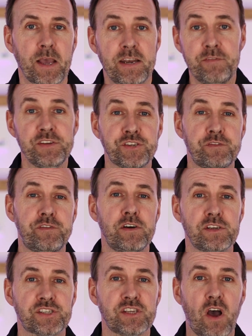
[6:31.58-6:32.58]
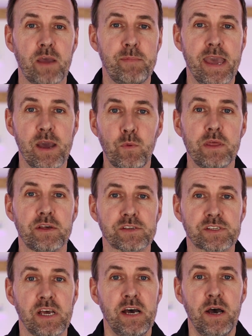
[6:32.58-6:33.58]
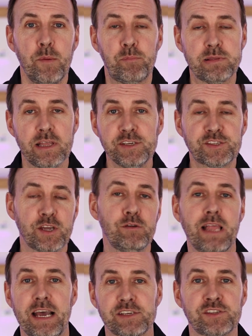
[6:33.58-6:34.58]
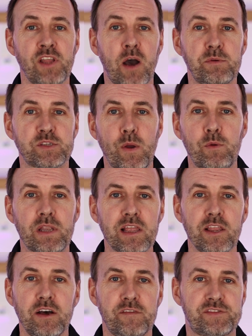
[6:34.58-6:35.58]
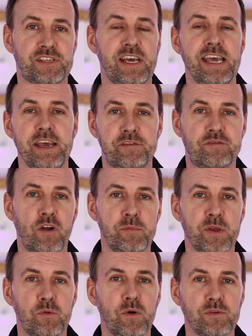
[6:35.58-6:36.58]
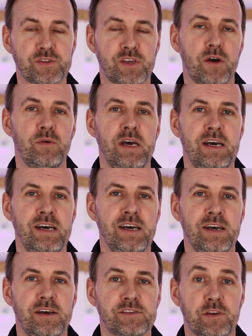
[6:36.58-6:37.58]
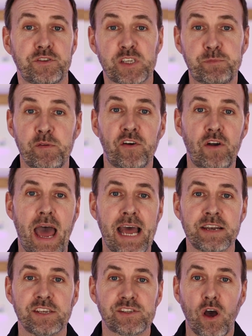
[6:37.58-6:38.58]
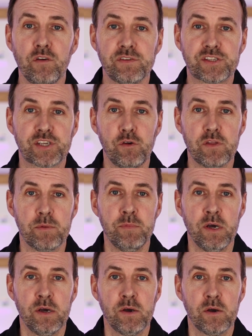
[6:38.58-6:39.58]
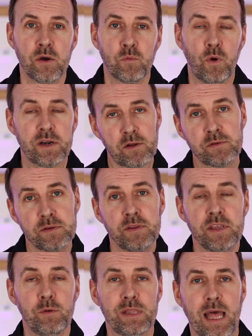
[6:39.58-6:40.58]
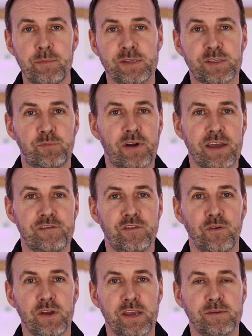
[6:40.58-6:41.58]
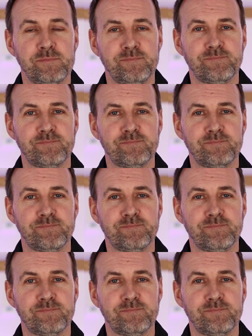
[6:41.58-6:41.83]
And if it's your first time here with us, please do let us know, as we would love to hear from you also. So just before I hand us over to them, why don't you allow me to pray for you?